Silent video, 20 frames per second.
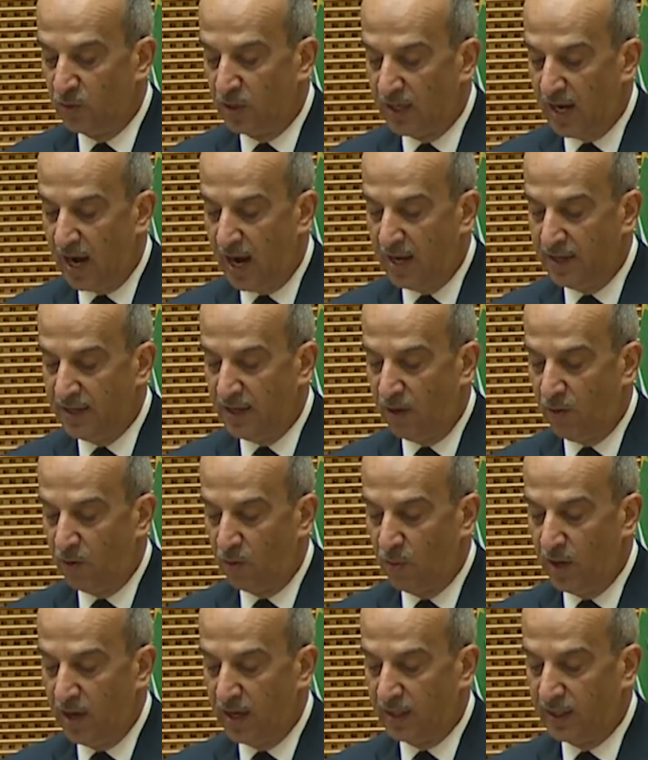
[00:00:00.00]
will guide
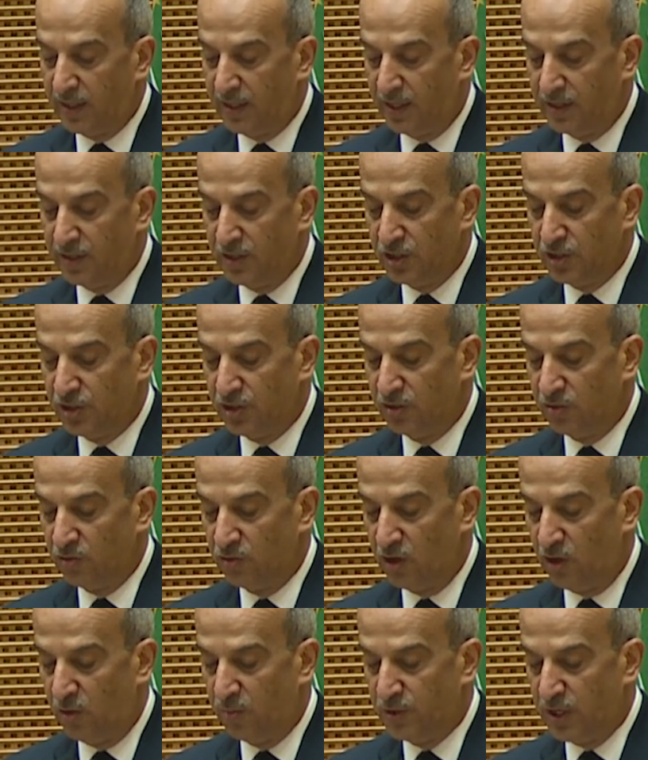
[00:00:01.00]
our work in addition to
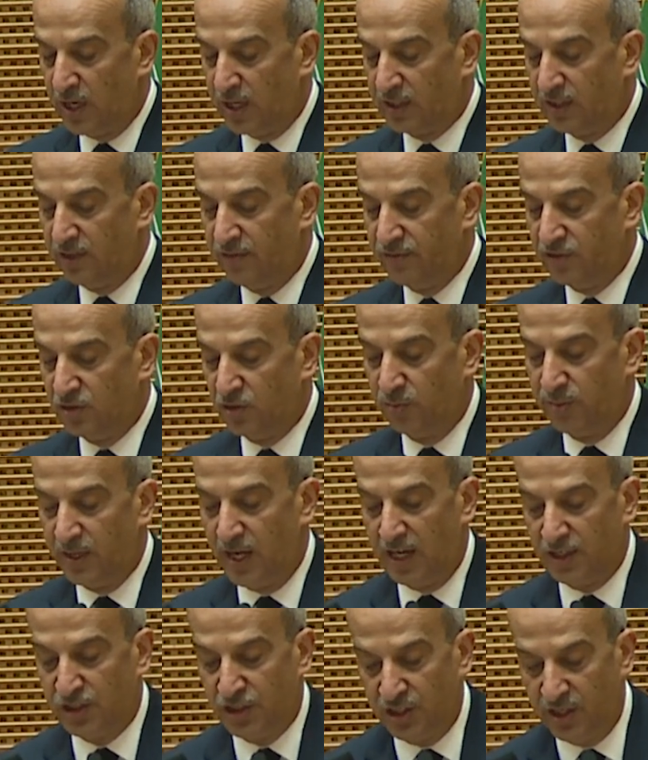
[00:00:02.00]
the objectives to
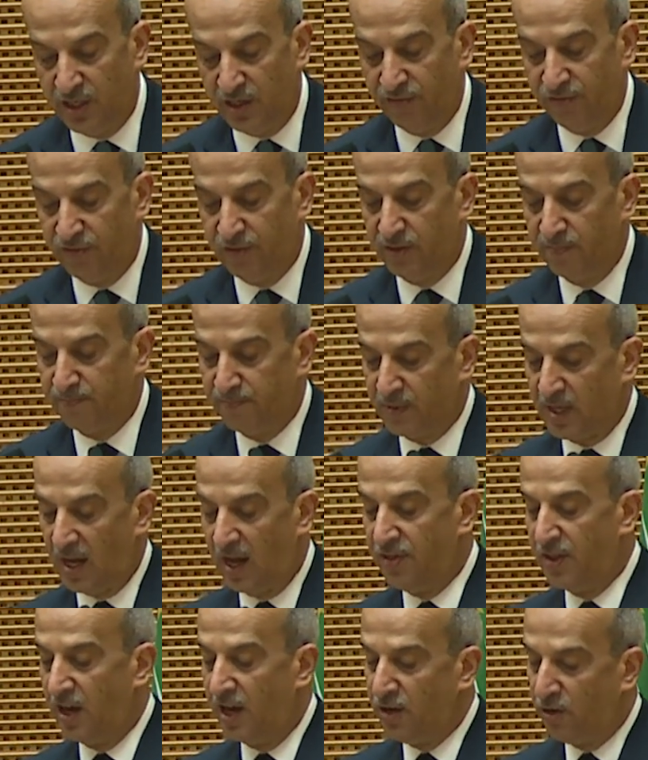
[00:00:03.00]
be achieved
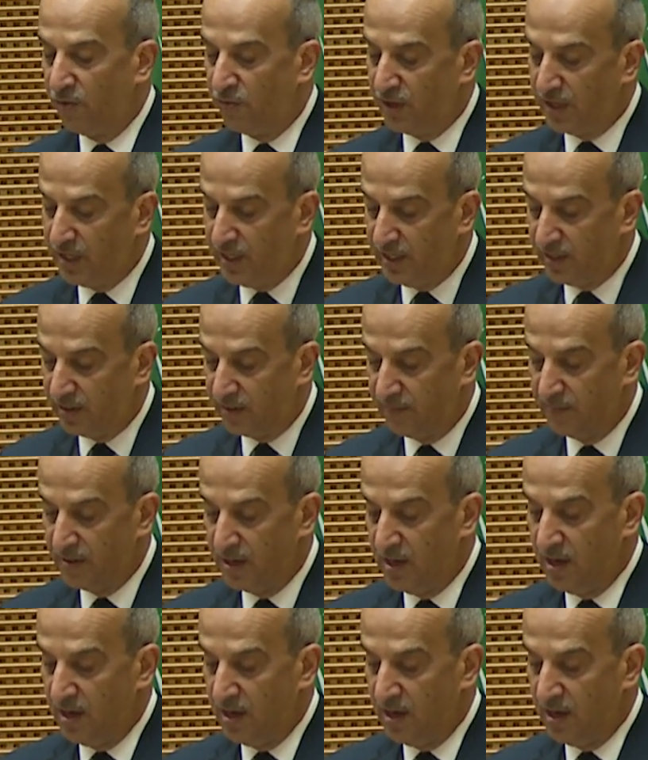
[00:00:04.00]
at the end of the year.